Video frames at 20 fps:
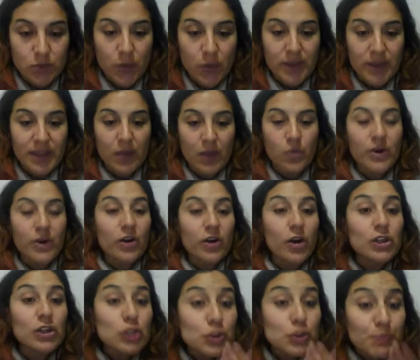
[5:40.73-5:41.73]
when they were
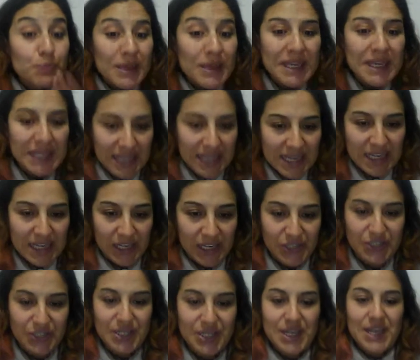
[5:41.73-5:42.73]
going to speak in English.